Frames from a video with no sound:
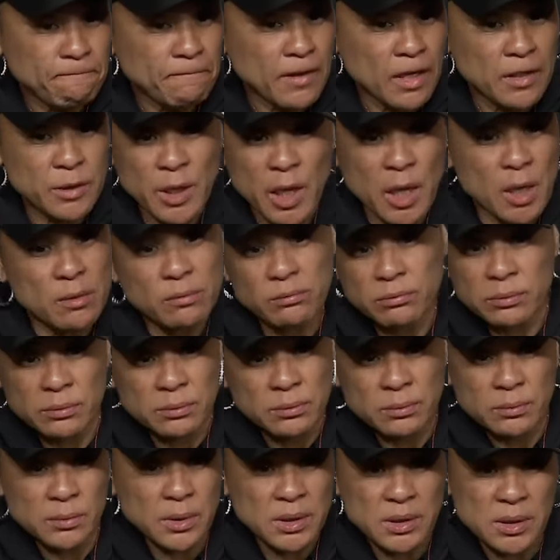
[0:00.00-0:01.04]
No,
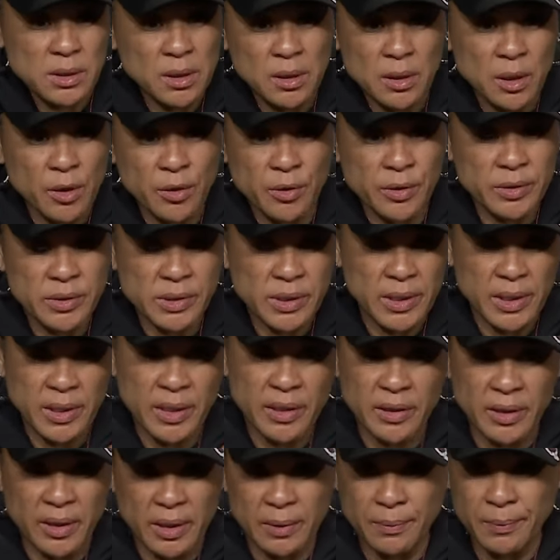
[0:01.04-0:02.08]
wasn't alerted to
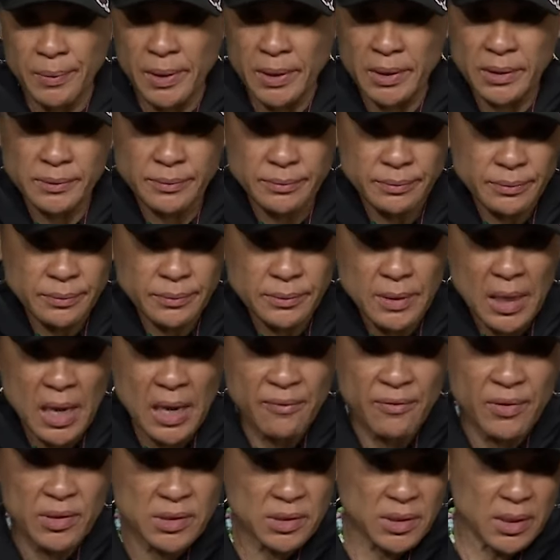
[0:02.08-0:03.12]
anything, but
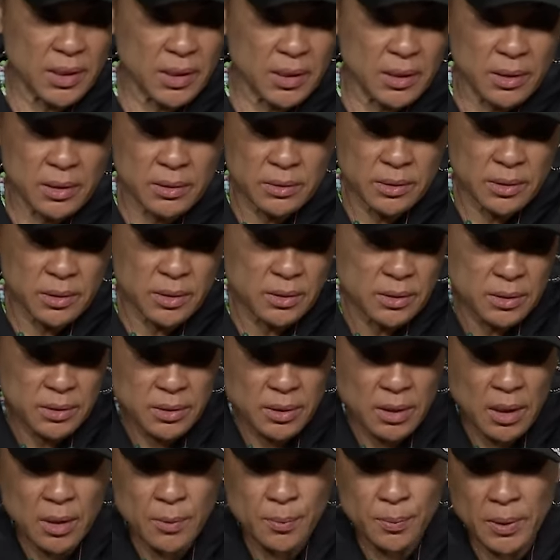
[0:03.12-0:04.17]
obviously
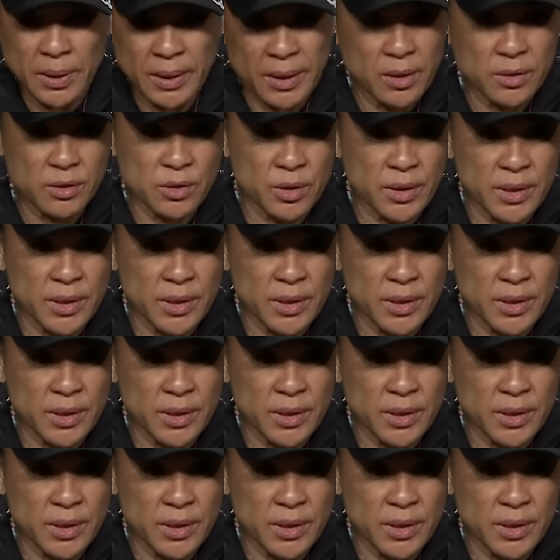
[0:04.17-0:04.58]
our players are